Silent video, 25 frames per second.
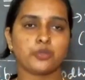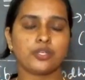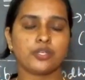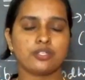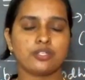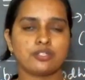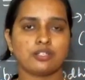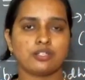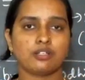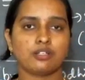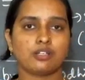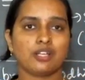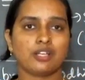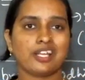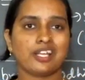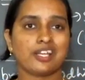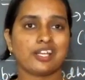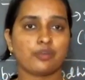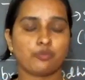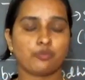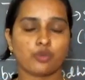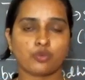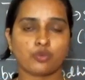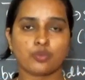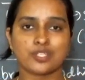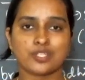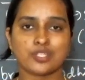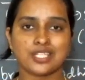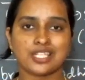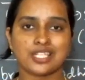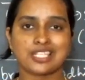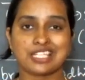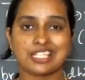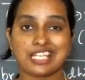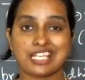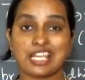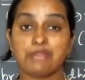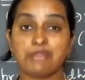a circular and what was
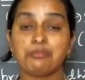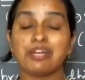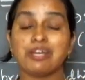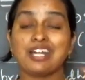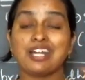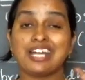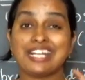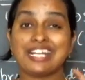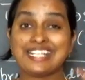its name?